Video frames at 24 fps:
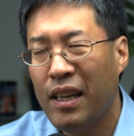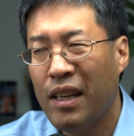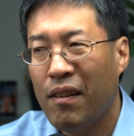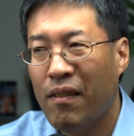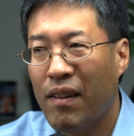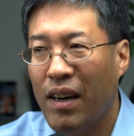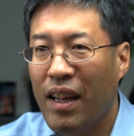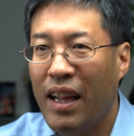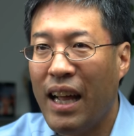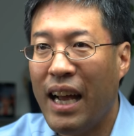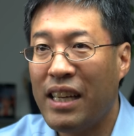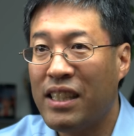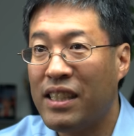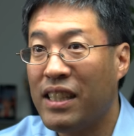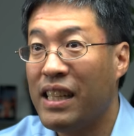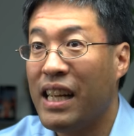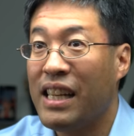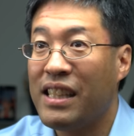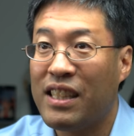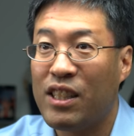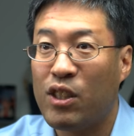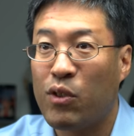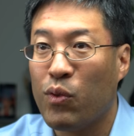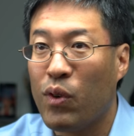well, actually,
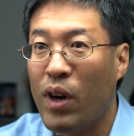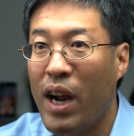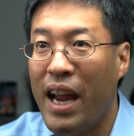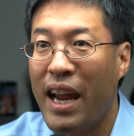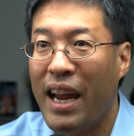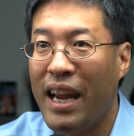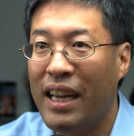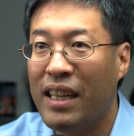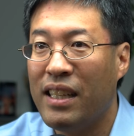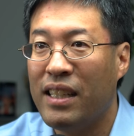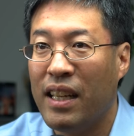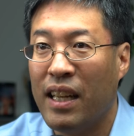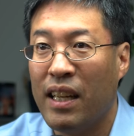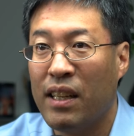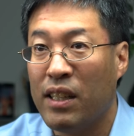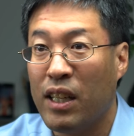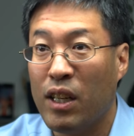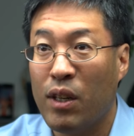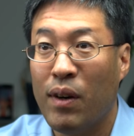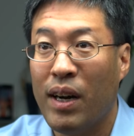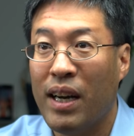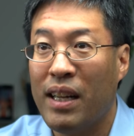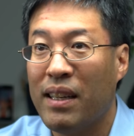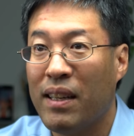that's great, and you
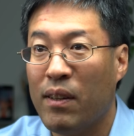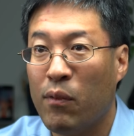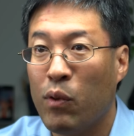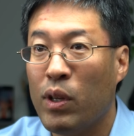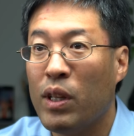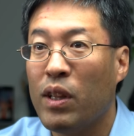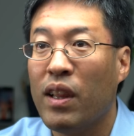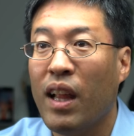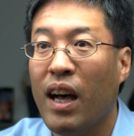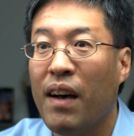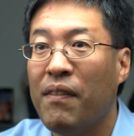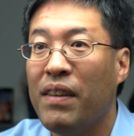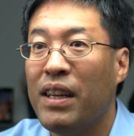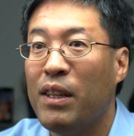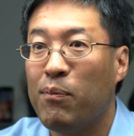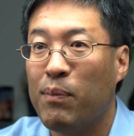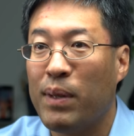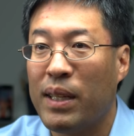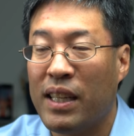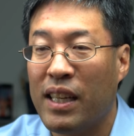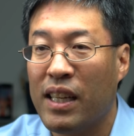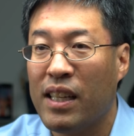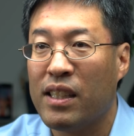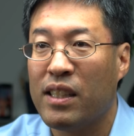know what, we love it
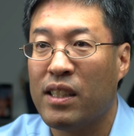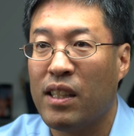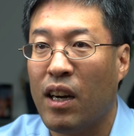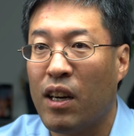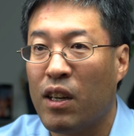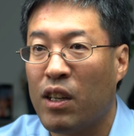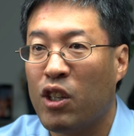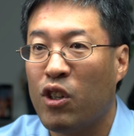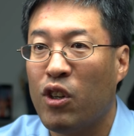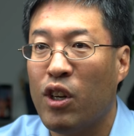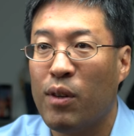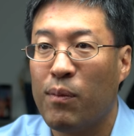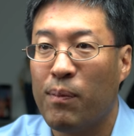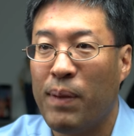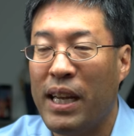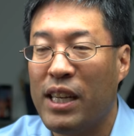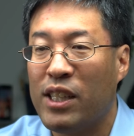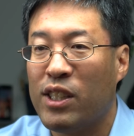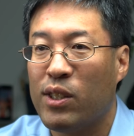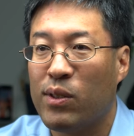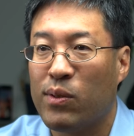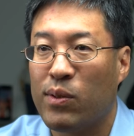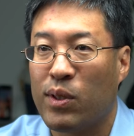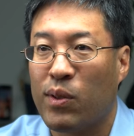because our current
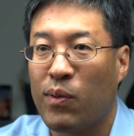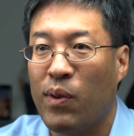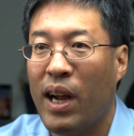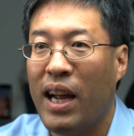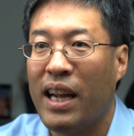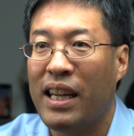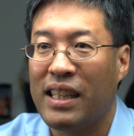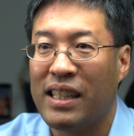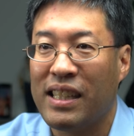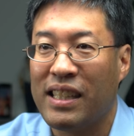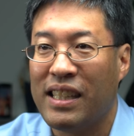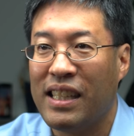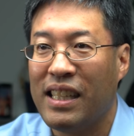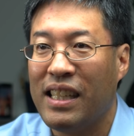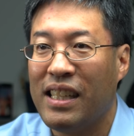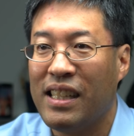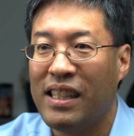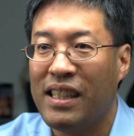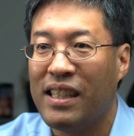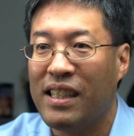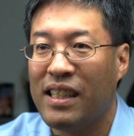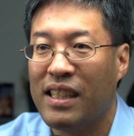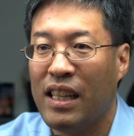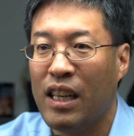patients with chronic
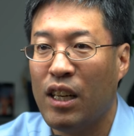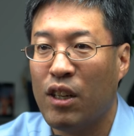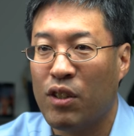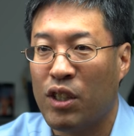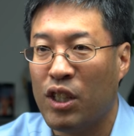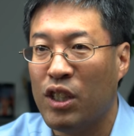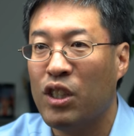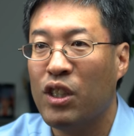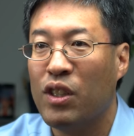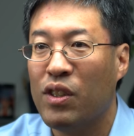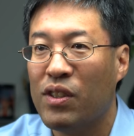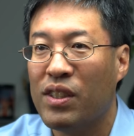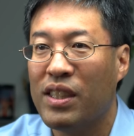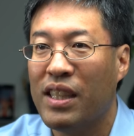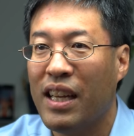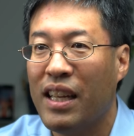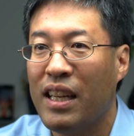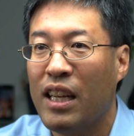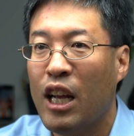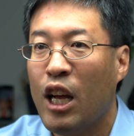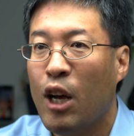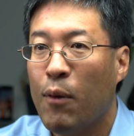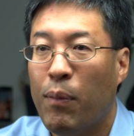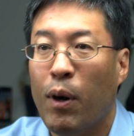disease, you know, could use it,